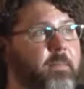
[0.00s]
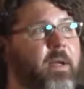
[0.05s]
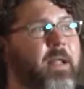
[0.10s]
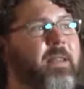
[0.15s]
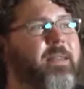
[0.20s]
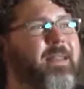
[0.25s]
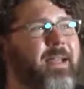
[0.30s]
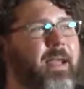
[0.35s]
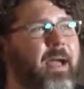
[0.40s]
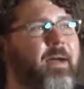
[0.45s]
But I
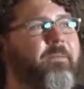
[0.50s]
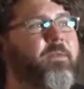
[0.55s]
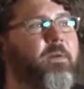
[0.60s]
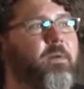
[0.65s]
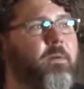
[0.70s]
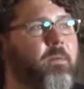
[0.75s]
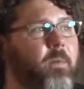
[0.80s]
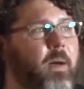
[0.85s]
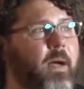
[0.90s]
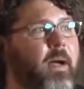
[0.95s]
think after
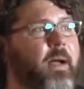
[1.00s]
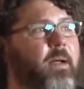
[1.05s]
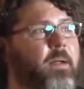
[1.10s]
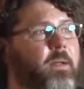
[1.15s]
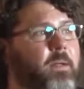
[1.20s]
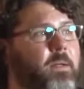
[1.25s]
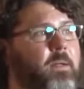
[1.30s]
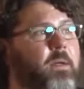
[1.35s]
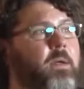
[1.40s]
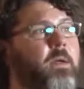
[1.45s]
a
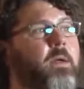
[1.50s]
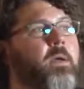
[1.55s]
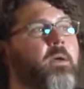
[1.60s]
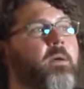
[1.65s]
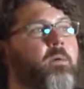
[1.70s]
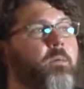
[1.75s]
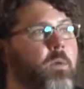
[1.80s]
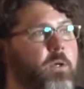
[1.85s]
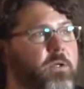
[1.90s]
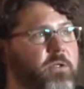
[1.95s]
while,
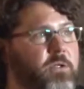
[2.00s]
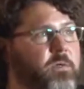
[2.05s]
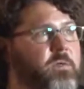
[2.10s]
once